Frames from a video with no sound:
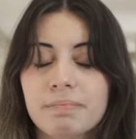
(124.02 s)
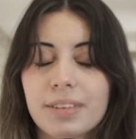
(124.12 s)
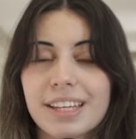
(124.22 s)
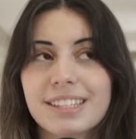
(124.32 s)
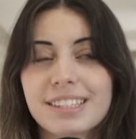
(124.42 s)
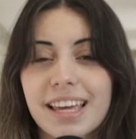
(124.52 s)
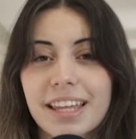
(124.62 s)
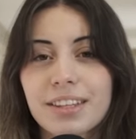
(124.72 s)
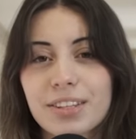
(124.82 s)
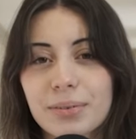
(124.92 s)
and
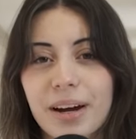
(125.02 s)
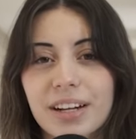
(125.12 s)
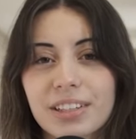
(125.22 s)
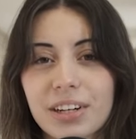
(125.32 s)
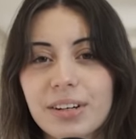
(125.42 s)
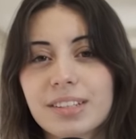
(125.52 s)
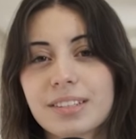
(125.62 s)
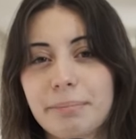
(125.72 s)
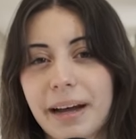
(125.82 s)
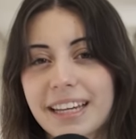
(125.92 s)
scan the QR code
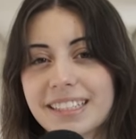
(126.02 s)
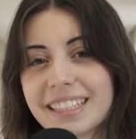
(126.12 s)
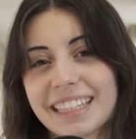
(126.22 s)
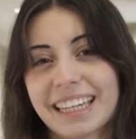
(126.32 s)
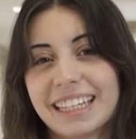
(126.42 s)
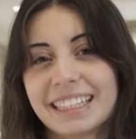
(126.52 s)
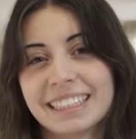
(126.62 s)
to buy a ticket.